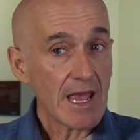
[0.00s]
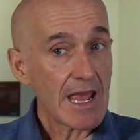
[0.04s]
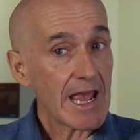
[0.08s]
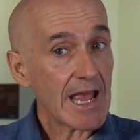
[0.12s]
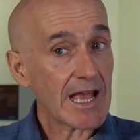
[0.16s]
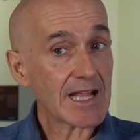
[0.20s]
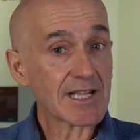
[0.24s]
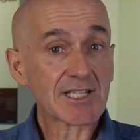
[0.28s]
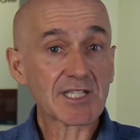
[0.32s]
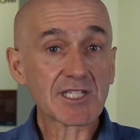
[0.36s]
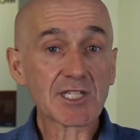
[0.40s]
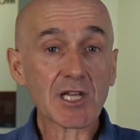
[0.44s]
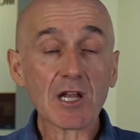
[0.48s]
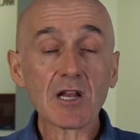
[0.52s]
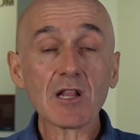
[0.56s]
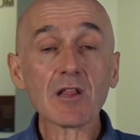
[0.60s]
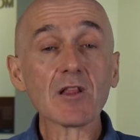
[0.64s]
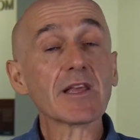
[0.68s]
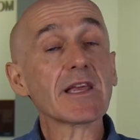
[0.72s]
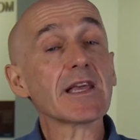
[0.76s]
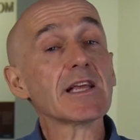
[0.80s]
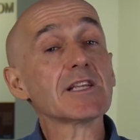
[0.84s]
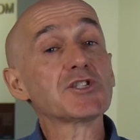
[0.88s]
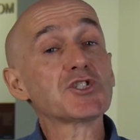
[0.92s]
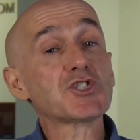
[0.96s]
and
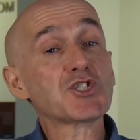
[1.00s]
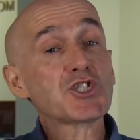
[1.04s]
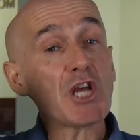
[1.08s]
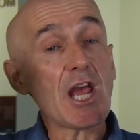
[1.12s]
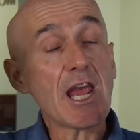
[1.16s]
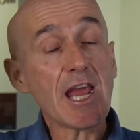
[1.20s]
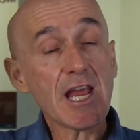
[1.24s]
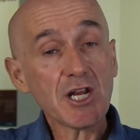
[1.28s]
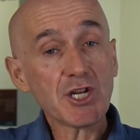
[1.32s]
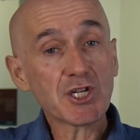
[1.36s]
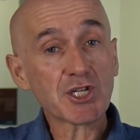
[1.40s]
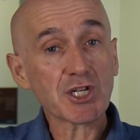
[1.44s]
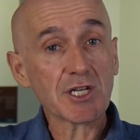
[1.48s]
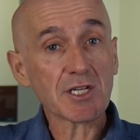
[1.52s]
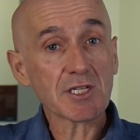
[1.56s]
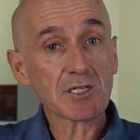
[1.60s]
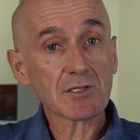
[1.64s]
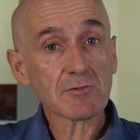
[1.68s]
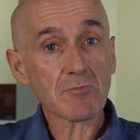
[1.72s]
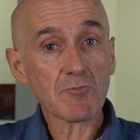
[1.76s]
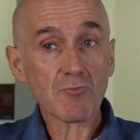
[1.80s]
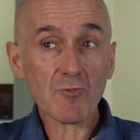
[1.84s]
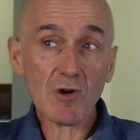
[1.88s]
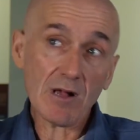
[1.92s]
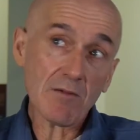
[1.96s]
suddenly it
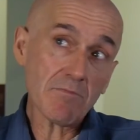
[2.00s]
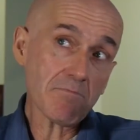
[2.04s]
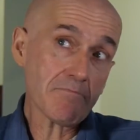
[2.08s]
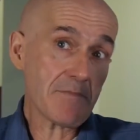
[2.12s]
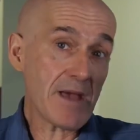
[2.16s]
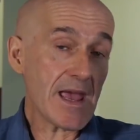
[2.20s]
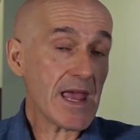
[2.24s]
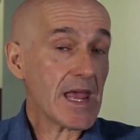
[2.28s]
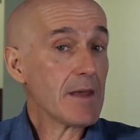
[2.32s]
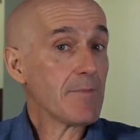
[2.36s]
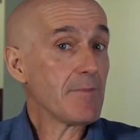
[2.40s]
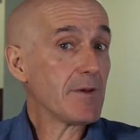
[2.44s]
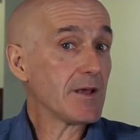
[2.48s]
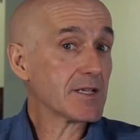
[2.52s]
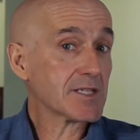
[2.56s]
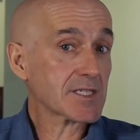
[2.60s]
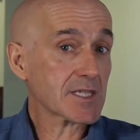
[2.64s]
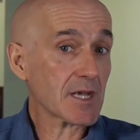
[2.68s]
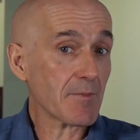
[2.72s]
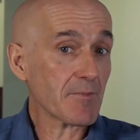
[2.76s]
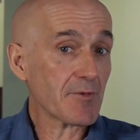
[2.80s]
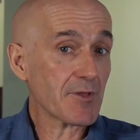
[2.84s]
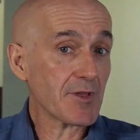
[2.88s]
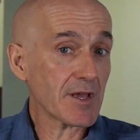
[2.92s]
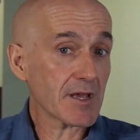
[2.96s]
changes, well, maybe
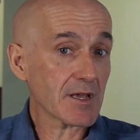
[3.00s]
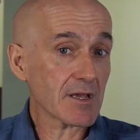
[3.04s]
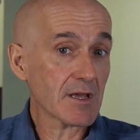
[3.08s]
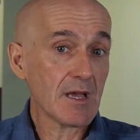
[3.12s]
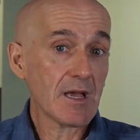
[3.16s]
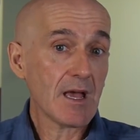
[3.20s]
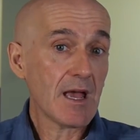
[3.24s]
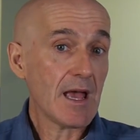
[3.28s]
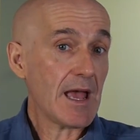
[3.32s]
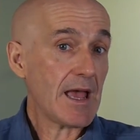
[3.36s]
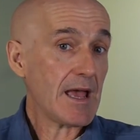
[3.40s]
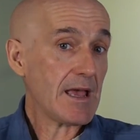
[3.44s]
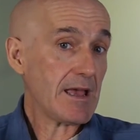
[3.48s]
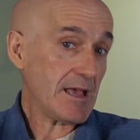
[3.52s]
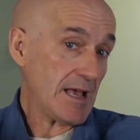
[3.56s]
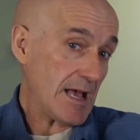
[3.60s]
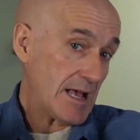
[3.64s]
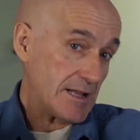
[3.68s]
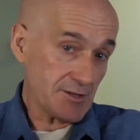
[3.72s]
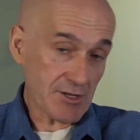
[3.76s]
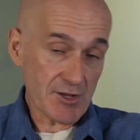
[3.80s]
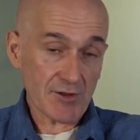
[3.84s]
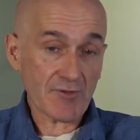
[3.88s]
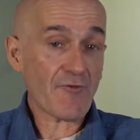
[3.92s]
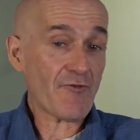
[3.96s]
something
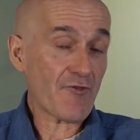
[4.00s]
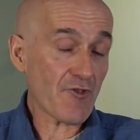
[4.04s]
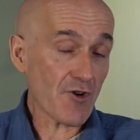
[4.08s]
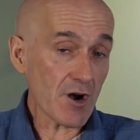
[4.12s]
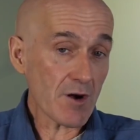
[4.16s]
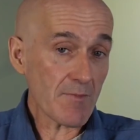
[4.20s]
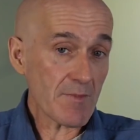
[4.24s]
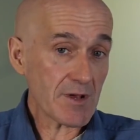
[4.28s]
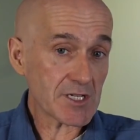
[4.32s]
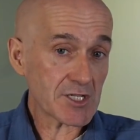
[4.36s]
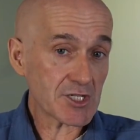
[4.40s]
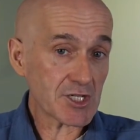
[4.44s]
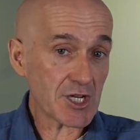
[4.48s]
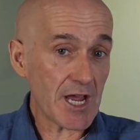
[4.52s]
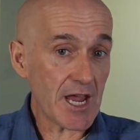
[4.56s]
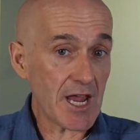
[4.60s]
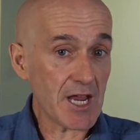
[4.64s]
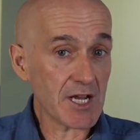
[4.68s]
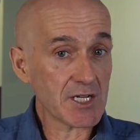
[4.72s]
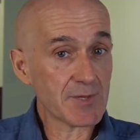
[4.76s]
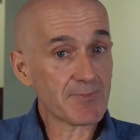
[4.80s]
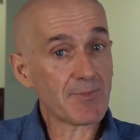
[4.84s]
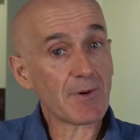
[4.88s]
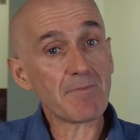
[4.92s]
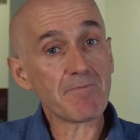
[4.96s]
at the firm has
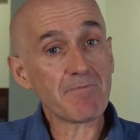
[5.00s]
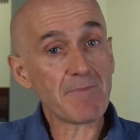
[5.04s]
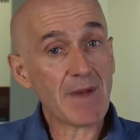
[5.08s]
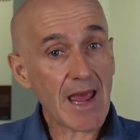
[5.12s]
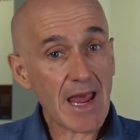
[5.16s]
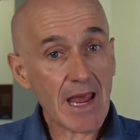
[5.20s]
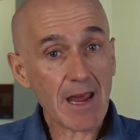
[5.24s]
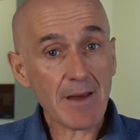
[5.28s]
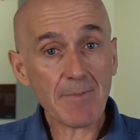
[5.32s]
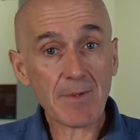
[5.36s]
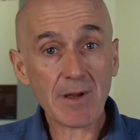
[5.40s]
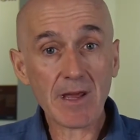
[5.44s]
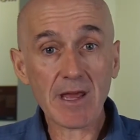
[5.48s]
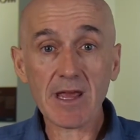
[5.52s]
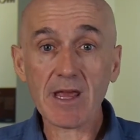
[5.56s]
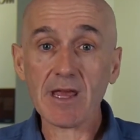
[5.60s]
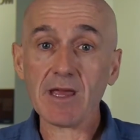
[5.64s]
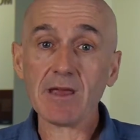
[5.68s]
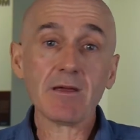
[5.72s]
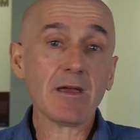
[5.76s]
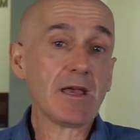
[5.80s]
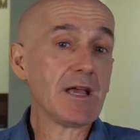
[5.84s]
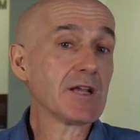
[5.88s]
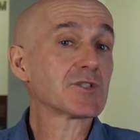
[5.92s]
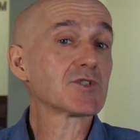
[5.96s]
changed, but
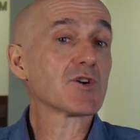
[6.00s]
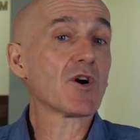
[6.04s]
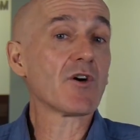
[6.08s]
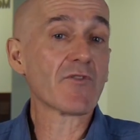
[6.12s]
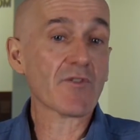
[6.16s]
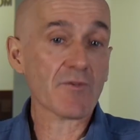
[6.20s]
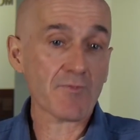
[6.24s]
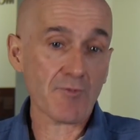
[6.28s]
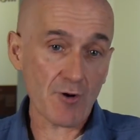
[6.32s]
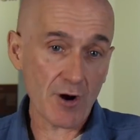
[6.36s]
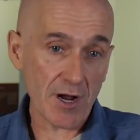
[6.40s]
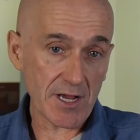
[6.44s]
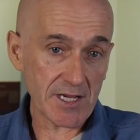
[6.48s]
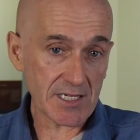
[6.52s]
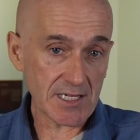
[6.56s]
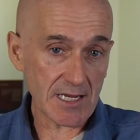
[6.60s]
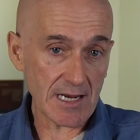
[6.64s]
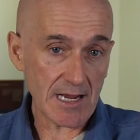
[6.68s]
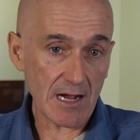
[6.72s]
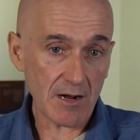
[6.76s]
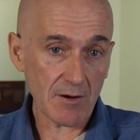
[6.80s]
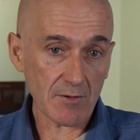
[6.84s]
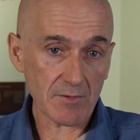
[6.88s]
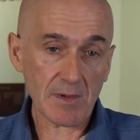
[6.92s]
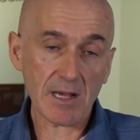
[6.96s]
maybe it's overpriced
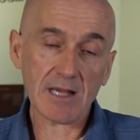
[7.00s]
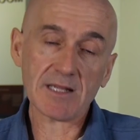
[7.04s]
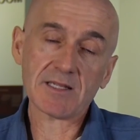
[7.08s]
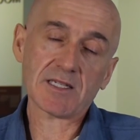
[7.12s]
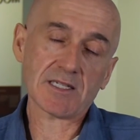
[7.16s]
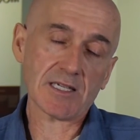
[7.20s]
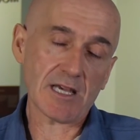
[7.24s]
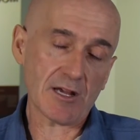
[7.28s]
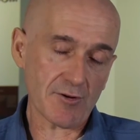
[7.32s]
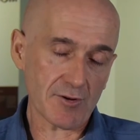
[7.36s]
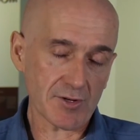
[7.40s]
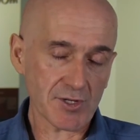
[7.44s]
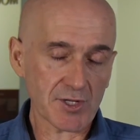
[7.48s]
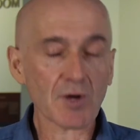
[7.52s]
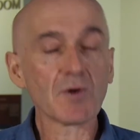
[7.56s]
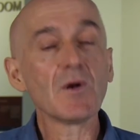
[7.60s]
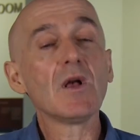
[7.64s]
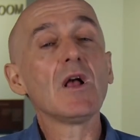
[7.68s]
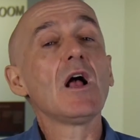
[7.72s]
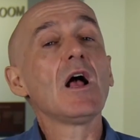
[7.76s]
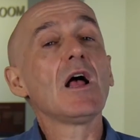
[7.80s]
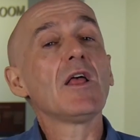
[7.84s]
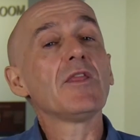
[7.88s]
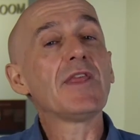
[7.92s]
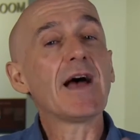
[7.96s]
now, etc. So
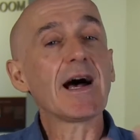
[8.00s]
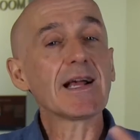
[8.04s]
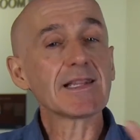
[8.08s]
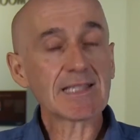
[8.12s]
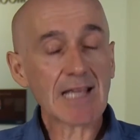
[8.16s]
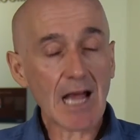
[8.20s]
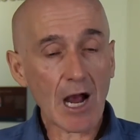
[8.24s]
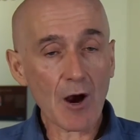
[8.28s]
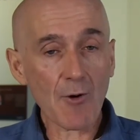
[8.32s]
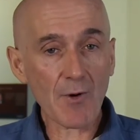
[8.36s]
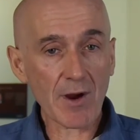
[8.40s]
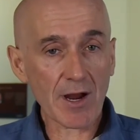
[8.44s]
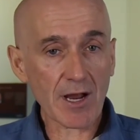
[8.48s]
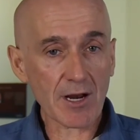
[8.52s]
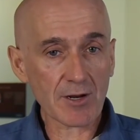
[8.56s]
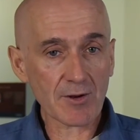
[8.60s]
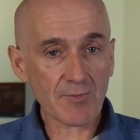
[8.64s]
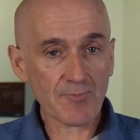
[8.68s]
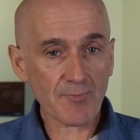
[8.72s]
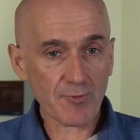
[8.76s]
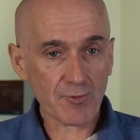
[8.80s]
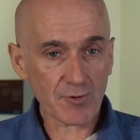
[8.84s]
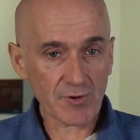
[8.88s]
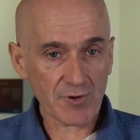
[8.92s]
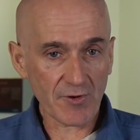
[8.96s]
that's how we're going
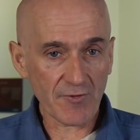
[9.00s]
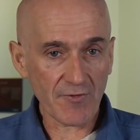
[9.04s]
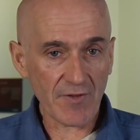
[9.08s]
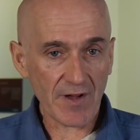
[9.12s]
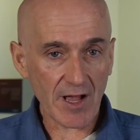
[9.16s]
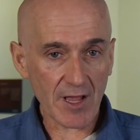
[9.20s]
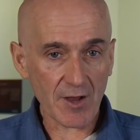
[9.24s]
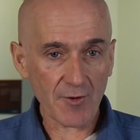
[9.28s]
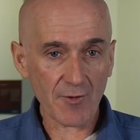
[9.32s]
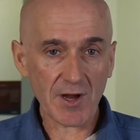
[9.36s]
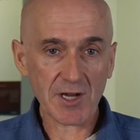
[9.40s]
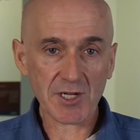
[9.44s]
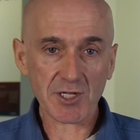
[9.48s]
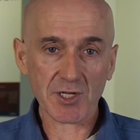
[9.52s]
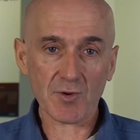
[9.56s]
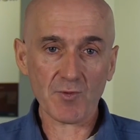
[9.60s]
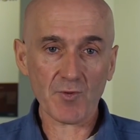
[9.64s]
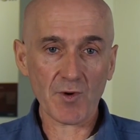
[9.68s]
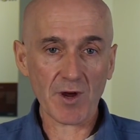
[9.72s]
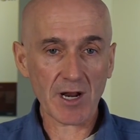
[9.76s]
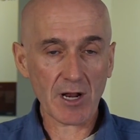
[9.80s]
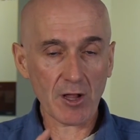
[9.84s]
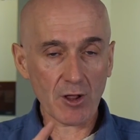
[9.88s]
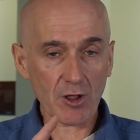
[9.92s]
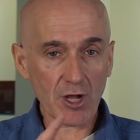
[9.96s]
to do valuation.
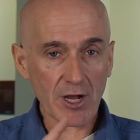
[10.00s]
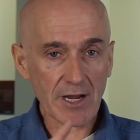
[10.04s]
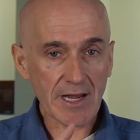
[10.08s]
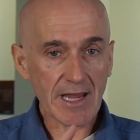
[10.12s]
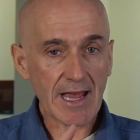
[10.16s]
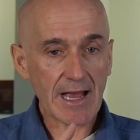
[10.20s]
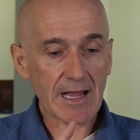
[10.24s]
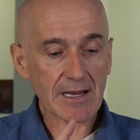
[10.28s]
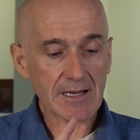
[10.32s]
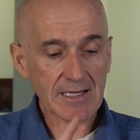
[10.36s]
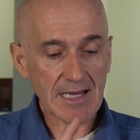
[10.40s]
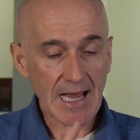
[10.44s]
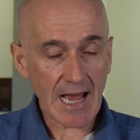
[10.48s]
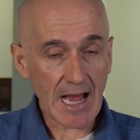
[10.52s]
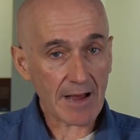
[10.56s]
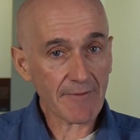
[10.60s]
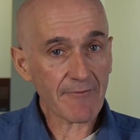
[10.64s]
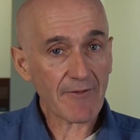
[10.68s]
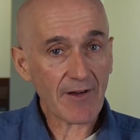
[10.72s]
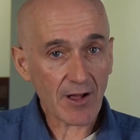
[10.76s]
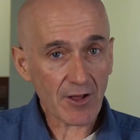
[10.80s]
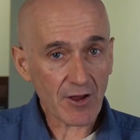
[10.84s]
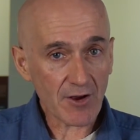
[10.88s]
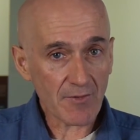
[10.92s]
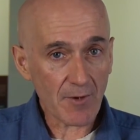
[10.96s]
We're going to look at time
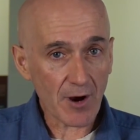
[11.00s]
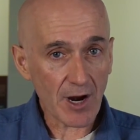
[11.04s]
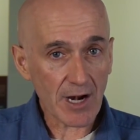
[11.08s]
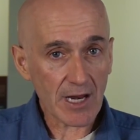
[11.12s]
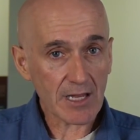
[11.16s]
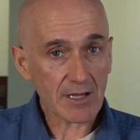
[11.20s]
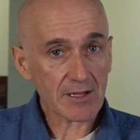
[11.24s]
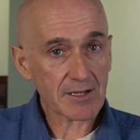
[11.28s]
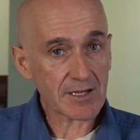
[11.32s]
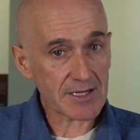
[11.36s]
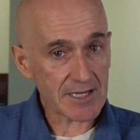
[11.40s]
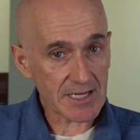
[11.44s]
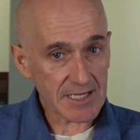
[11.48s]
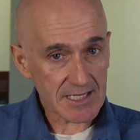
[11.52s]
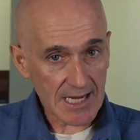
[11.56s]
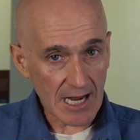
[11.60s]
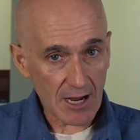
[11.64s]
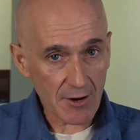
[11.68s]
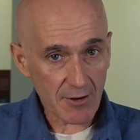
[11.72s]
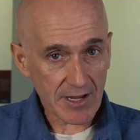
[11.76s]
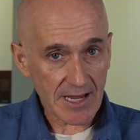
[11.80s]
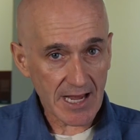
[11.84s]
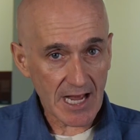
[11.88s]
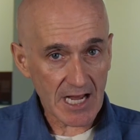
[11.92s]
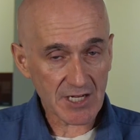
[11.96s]
value of money, the
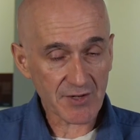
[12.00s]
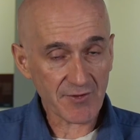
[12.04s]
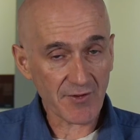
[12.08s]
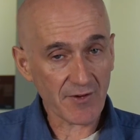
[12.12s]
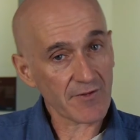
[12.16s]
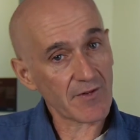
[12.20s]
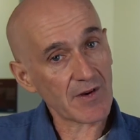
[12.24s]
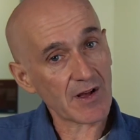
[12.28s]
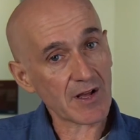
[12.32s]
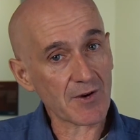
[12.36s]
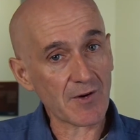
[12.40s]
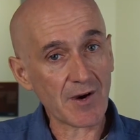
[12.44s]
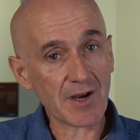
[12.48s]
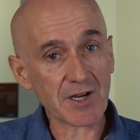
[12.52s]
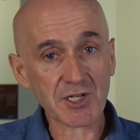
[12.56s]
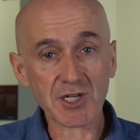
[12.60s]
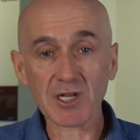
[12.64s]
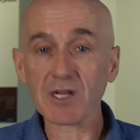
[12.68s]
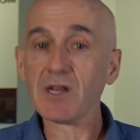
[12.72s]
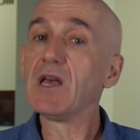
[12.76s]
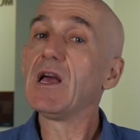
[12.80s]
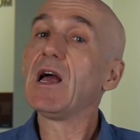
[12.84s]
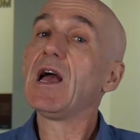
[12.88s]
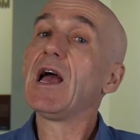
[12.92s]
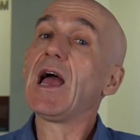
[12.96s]
discounted cash flow
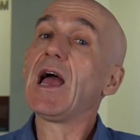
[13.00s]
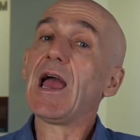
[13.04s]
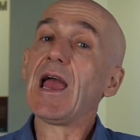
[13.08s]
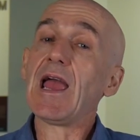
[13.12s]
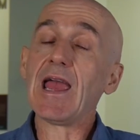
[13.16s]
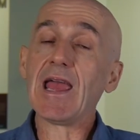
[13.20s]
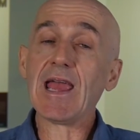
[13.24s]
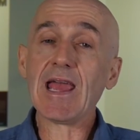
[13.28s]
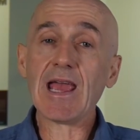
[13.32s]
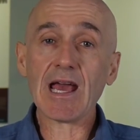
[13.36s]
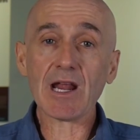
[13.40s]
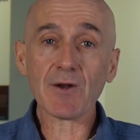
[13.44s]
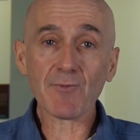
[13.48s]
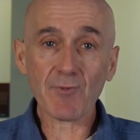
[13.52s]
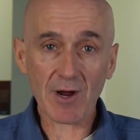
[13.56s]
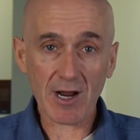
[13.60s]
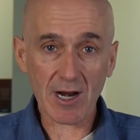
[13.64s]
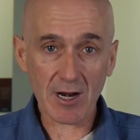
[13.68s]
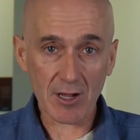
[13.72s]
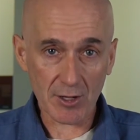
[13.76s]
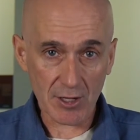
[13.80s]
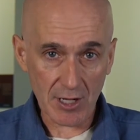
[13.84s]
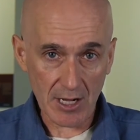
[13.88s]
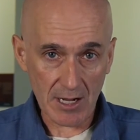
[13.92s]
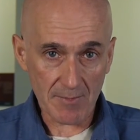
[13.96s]
valuation, and we're
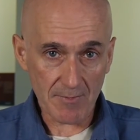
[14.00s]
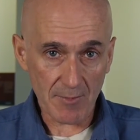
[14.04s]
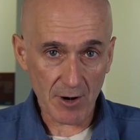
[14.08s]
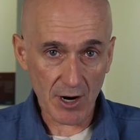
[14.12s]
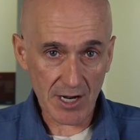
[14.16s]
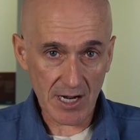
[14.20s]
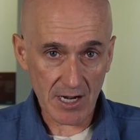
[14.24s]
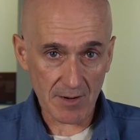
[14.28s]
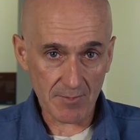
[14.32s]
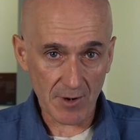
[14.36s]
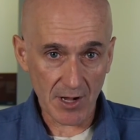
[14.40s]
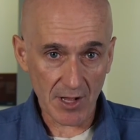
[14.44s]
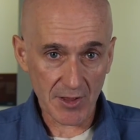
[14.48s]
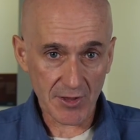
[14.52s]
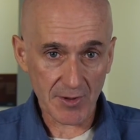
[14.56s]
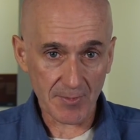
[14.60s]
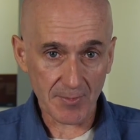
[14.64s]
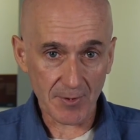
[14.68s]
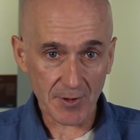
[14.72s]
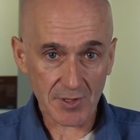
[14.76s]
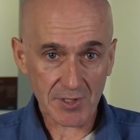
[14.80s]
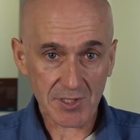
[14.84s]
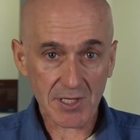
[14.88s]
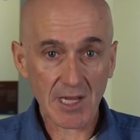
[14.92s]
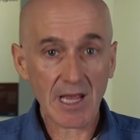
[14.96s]
going to look at market
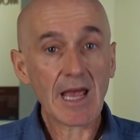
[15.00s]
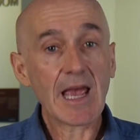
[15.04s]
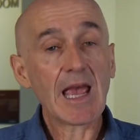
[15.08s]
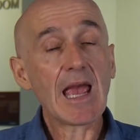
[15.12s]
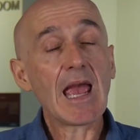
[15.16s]
multiples.